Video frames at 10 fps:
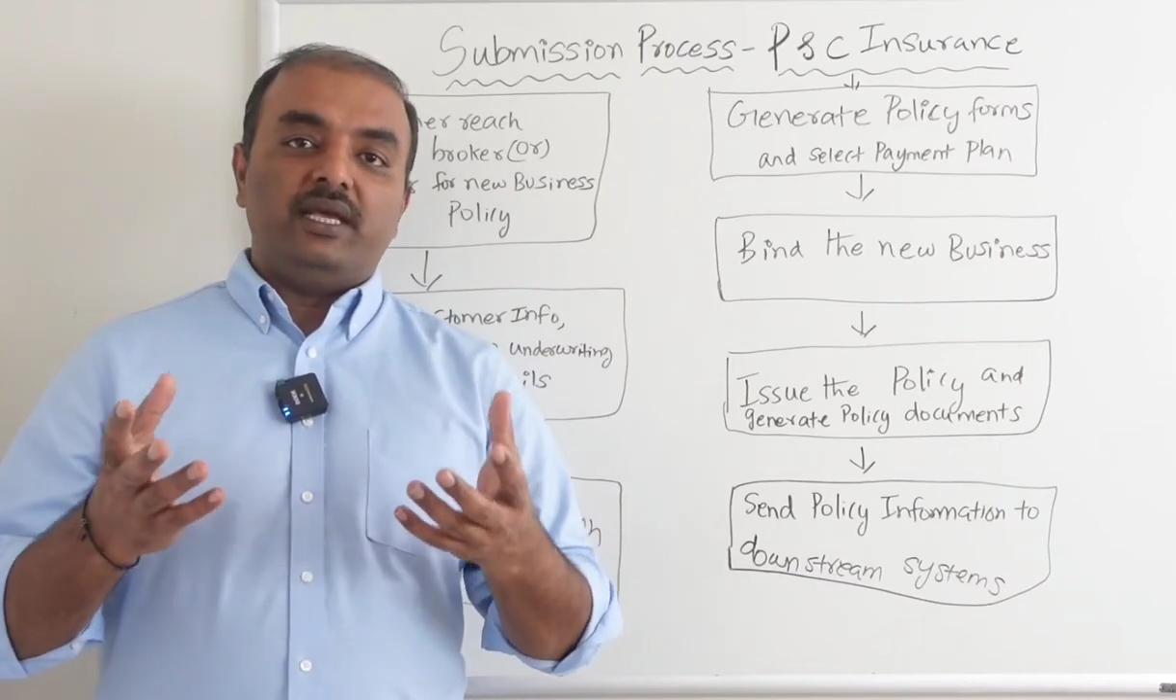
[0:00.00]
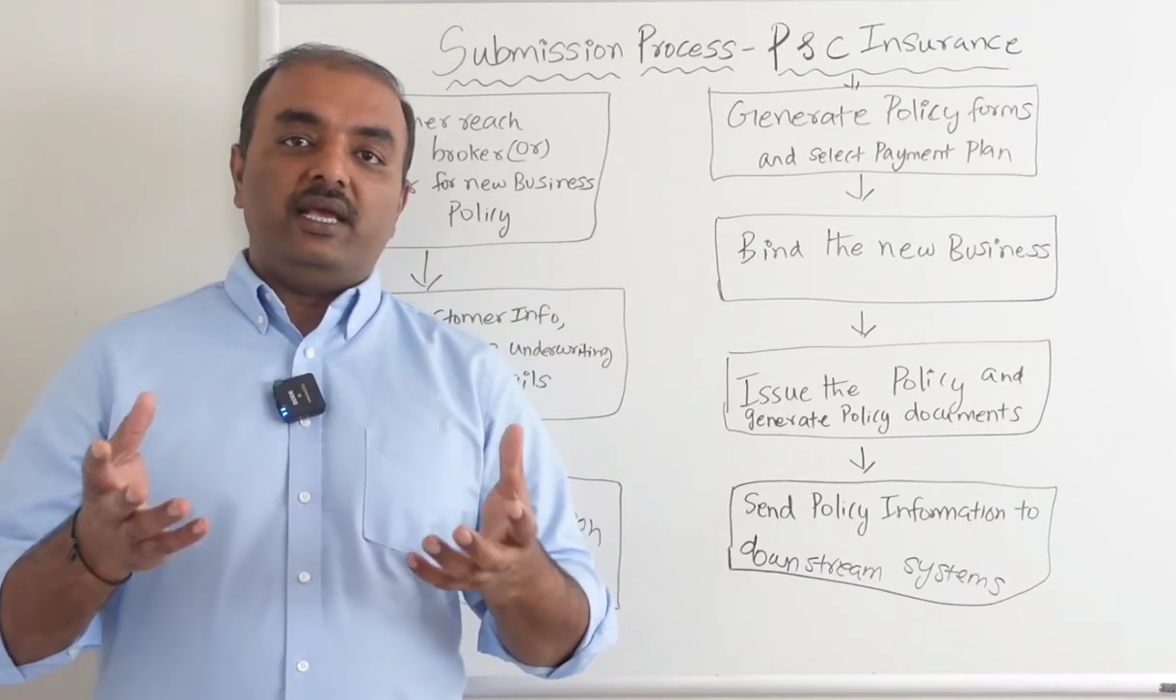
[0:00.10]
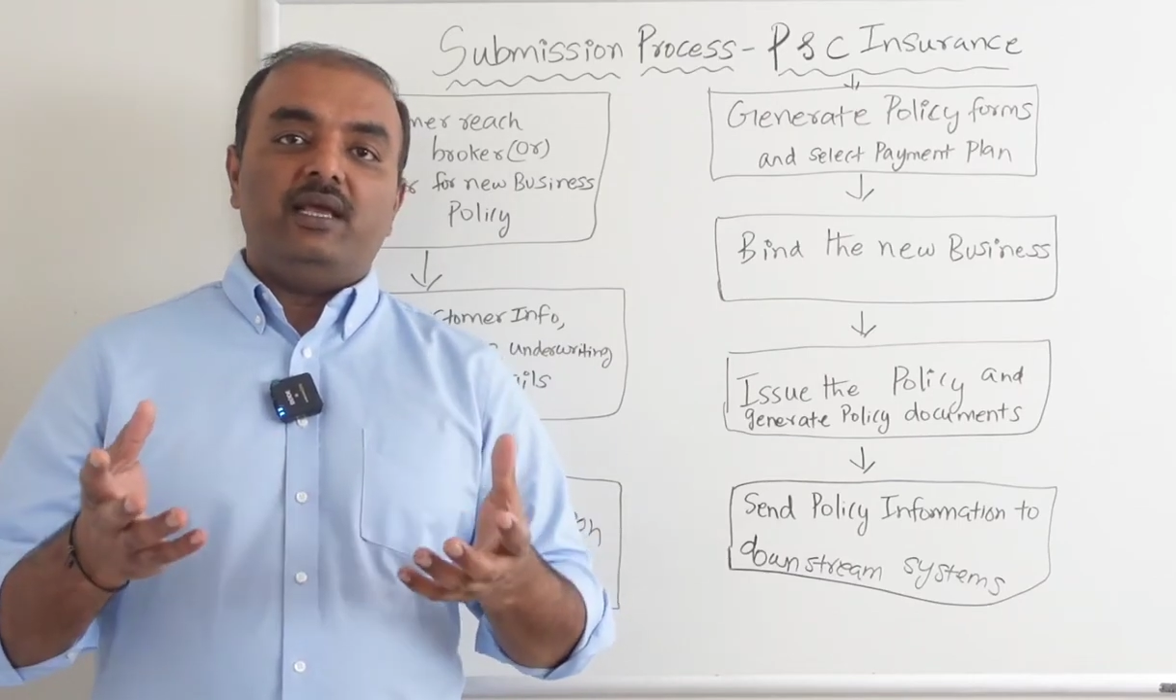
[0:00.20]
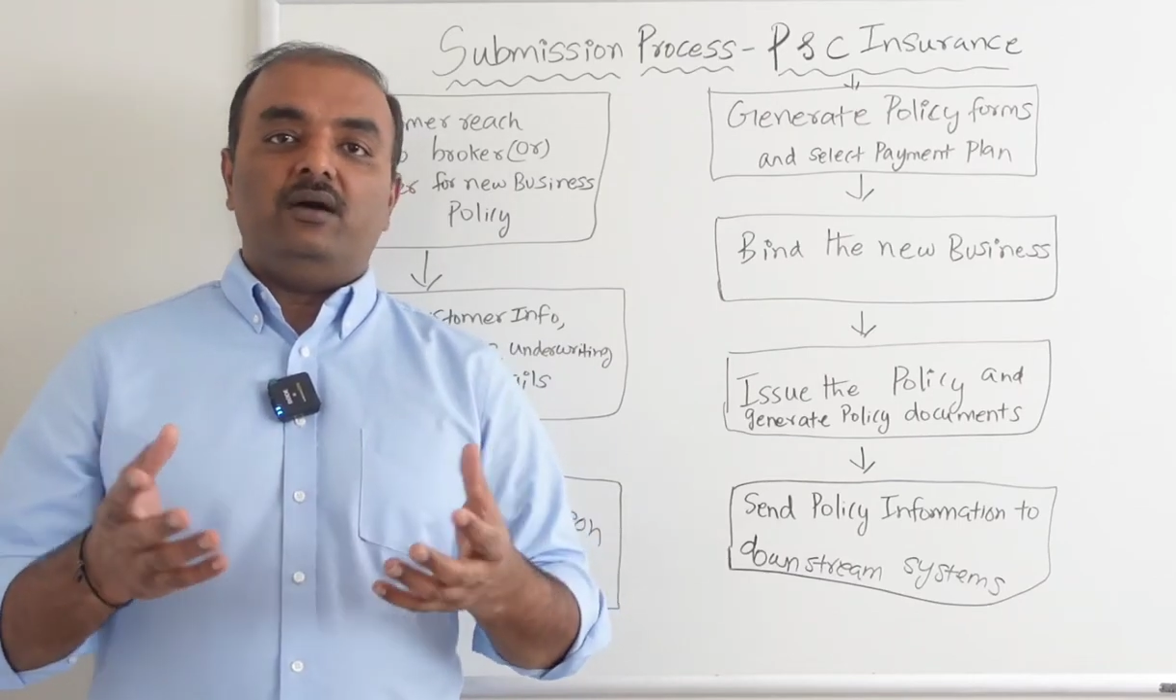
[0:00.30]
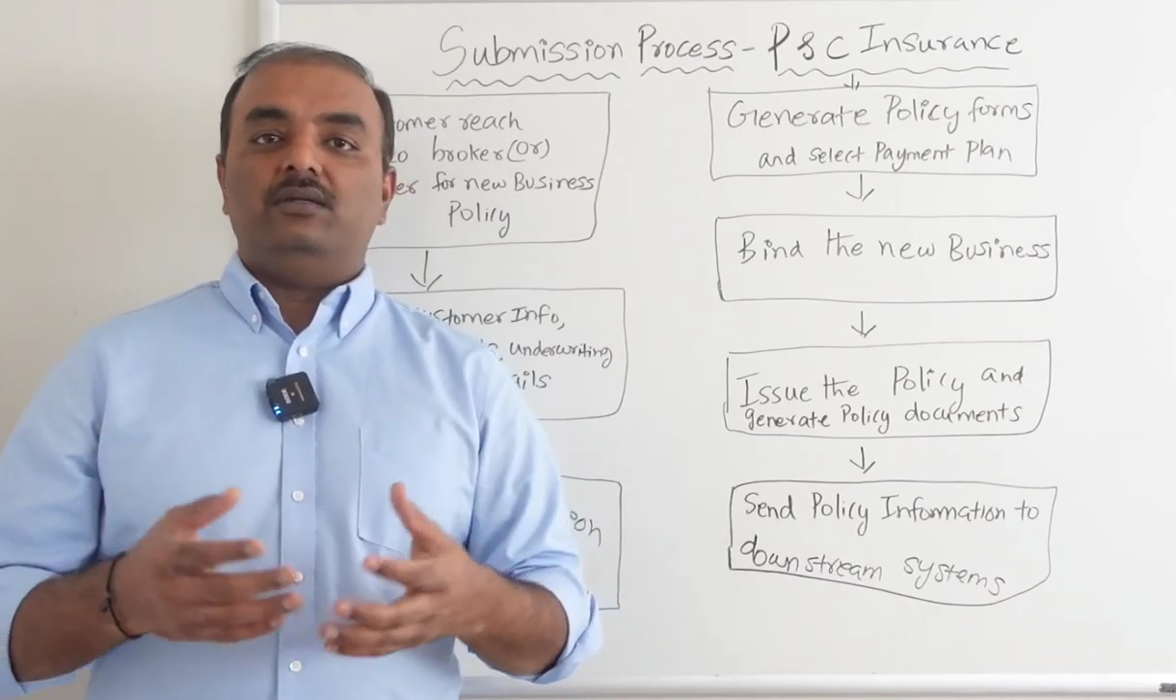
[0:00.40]

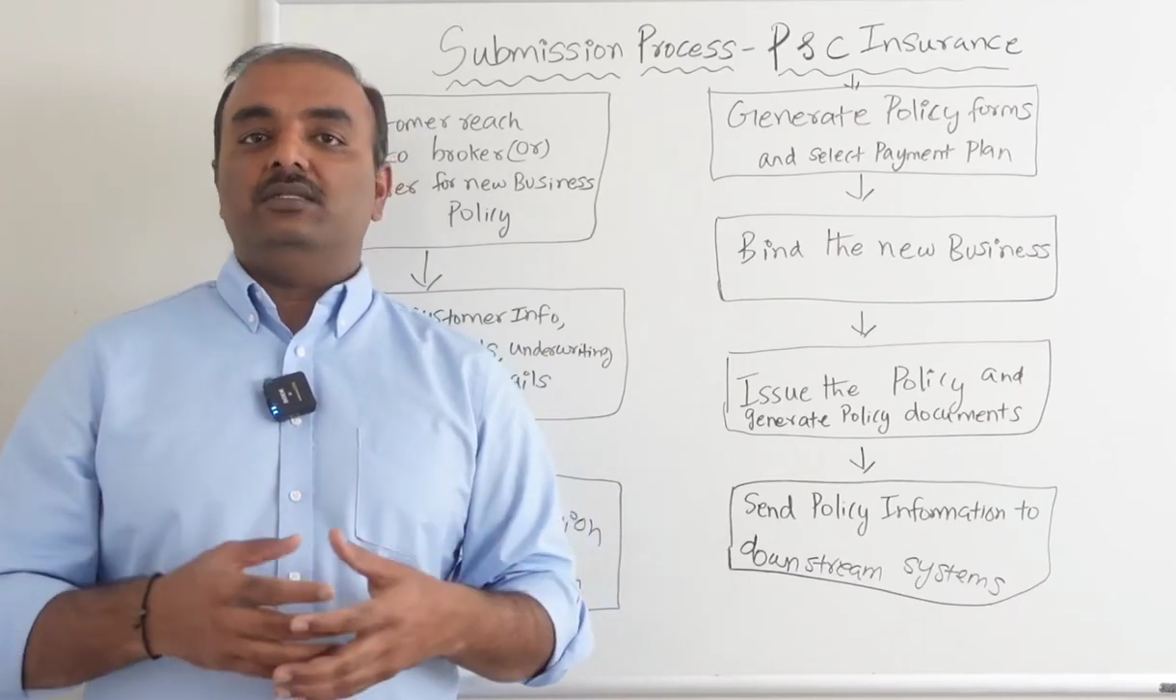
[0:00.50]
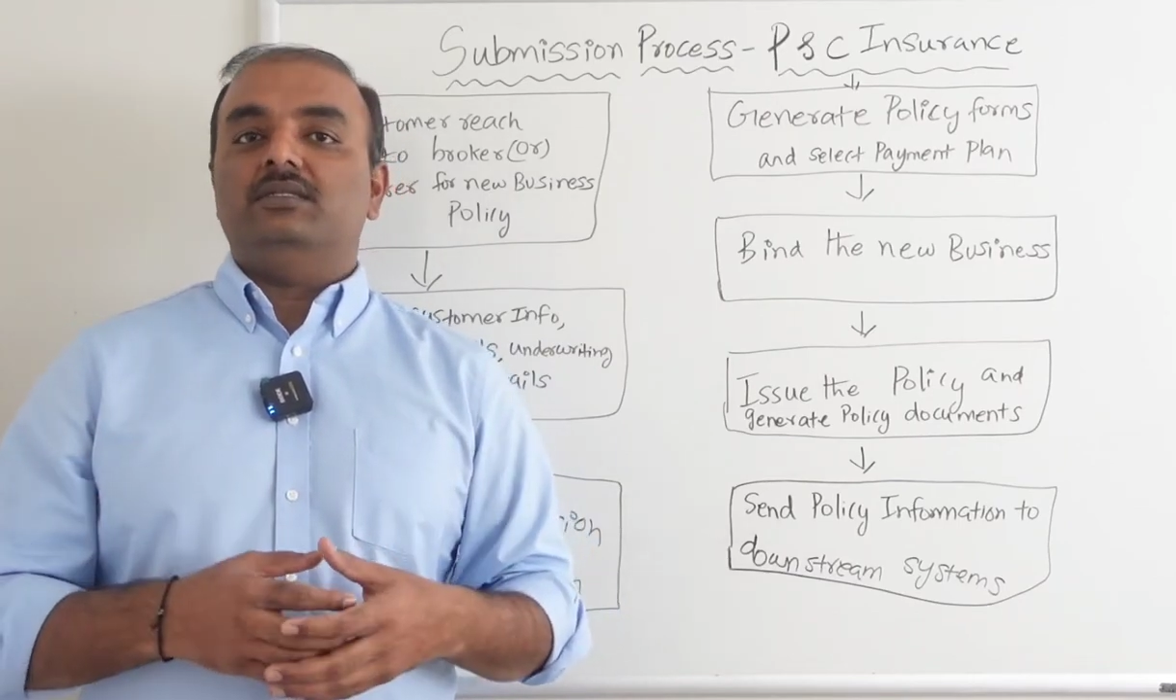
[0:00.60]
k or